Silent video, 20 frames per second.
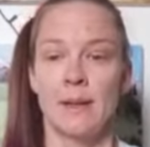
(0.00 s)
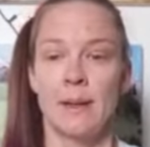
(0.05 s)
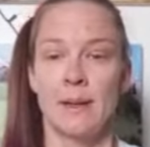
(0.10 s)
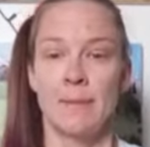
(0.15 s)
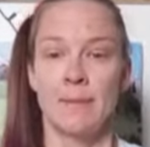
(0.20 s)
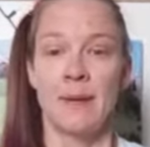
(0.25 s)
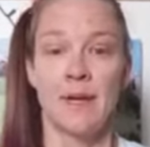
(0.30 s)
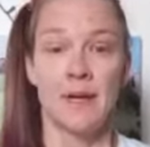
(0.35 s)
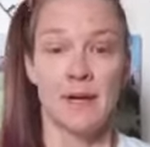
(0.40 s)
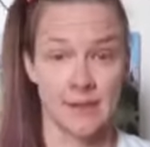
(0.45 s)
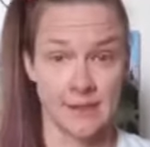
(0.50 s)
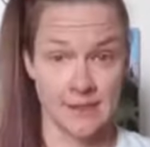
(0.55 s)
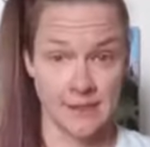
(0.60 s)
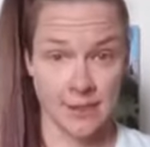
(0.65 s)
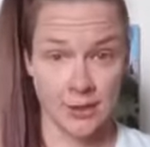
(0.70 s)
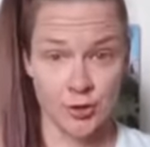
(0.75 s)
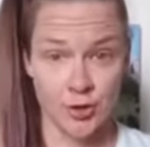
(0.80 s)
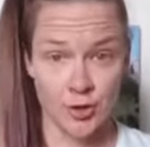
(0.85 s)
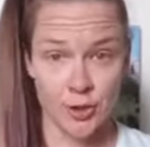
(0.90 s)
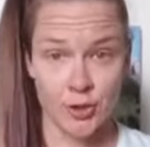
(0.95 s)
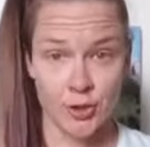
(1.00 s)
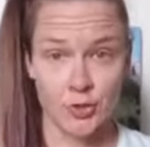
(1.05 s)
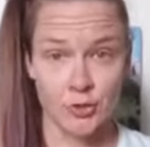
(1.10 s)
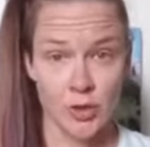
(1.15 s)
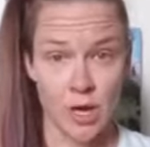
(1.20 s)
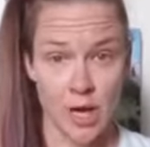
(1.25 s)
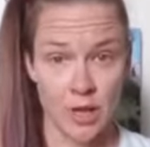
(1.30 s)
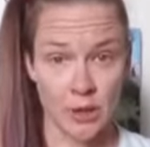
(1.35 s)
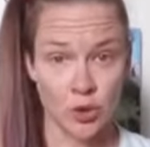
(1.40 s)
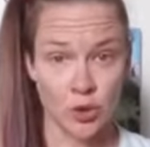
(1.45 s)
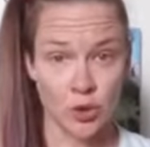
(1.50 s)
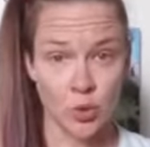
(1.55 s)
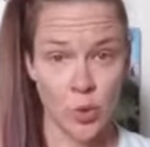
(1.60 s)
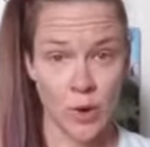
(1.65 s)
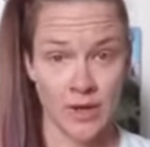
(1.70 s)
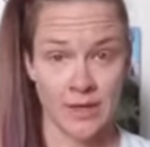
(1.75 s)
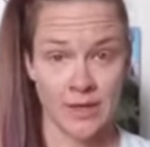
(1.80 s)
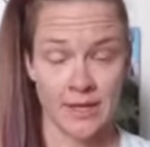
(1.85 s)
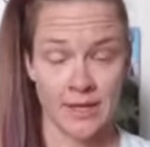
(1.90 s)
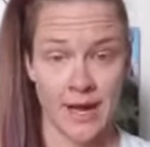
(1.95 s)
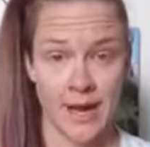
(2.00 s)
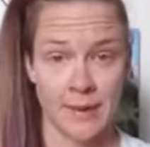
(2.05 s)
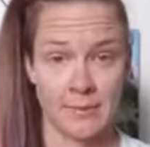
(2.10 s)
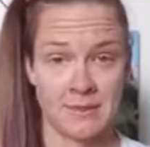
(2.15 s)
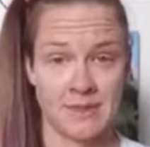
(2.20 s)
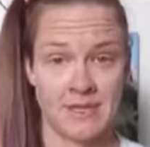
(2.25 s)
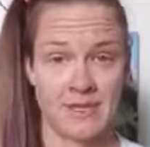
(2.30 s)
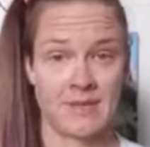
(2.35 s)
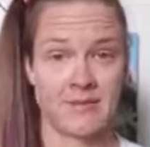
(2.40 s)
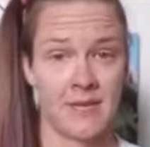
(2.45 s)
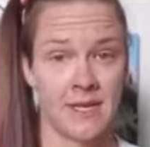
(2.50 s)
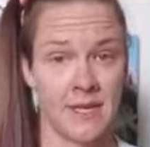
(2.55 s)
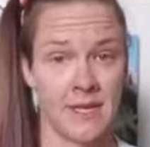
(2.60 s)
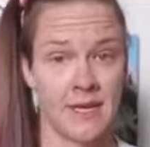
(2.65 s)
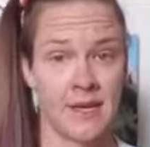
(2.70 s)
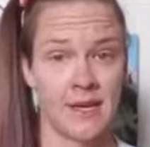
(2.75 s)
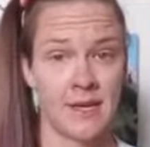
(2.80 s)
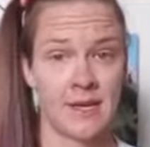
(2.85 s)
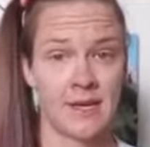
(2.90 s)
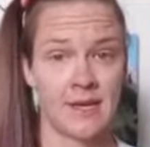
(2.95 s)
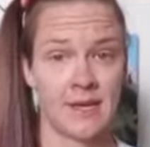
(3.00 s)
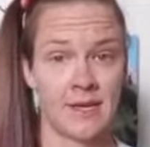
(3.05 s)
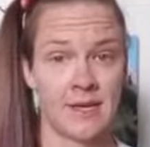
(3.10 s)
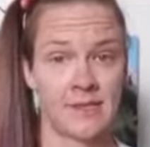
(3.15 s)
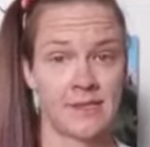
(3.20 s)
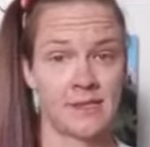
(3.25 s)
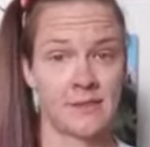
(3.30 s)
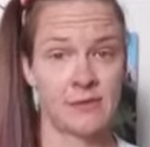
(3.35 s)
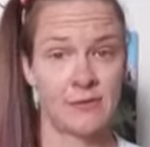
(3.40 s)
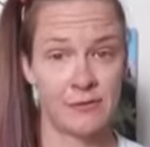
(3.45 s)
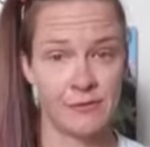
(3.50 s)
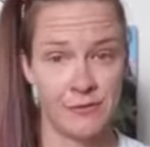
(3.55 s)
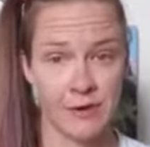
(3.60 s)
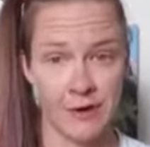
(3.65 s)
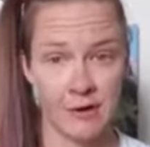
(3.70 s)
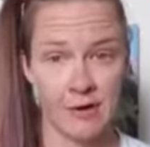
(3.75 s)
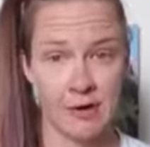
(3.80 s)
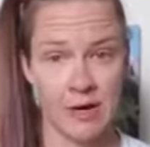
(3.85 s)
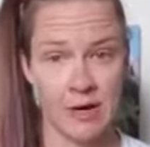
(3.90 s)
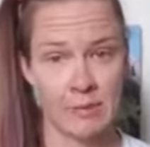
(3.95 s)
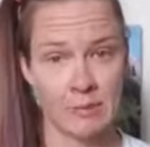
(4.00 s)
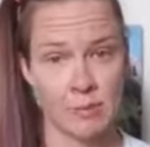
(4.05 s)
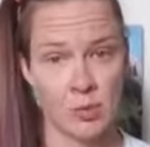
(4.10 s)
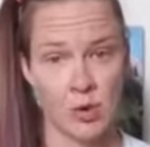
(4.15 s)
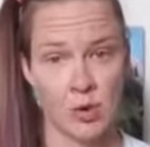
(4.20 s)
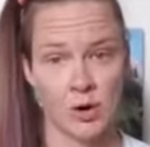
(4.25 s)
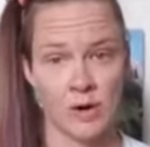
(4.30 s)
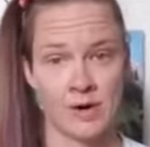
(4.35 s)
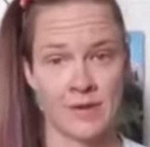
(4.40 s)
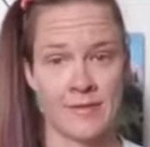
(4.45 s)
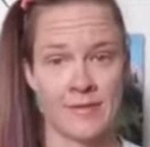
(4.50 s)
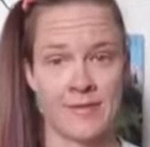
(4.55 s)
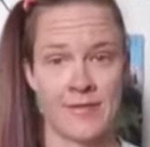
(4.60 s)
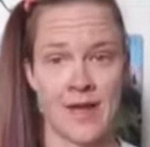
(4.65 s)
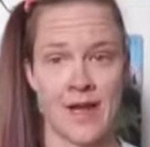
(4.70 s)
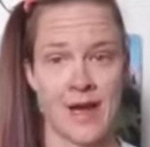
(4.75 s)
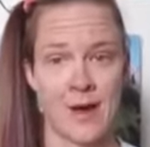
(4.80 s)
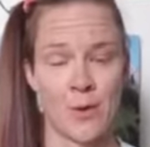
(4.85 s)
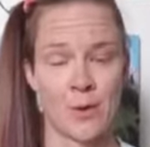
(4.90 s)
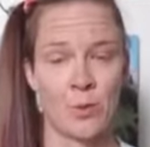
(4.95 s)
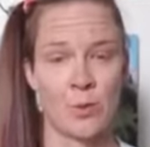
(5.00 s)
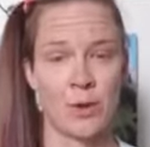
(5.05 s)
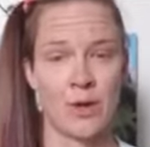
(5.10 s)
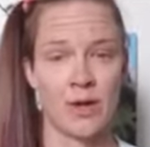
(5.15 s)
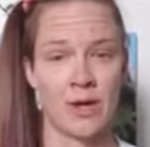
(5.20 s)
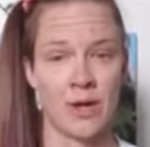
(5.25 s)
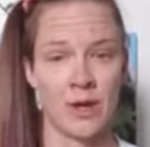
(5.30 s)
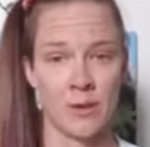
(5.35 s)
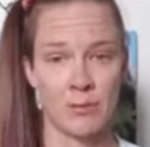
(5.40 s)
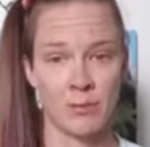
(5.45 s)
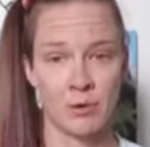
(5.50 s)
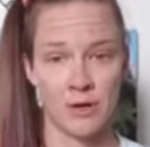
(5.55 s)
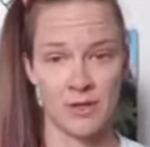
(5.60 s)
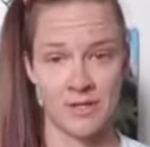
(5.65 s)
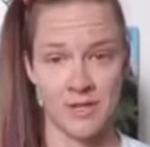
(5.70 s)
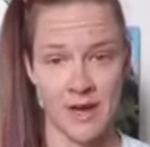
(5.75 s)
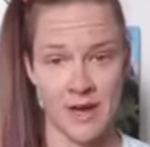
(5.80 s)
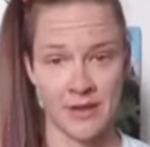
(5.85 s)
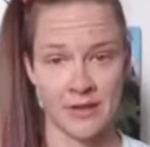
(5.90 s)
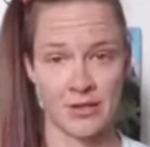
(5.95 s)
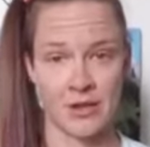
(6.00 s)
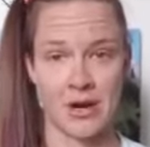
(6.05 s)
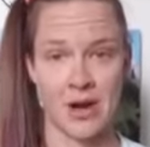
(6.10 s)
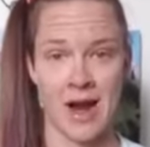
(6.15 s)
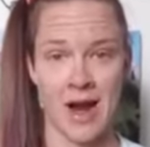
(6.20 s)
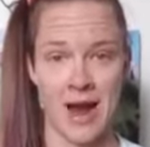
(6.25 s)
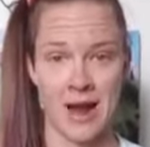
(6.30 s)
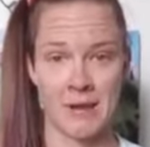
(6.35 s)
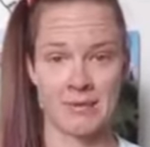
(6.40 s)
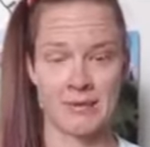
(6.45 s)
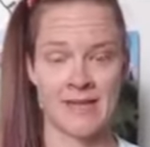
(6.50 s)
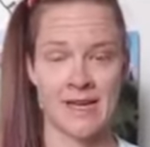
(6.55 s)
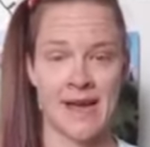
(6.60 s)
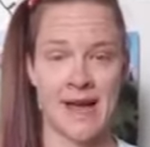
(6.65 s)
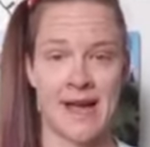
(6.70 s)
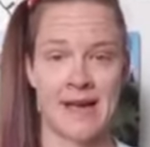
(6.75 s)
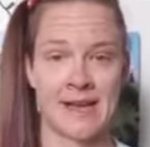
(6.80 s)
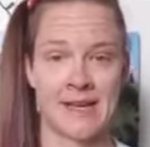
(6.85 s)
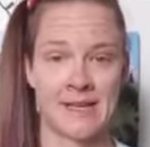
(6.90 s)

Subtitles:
Because Indris do not do well in captivity, it is very important that we protect their habitat.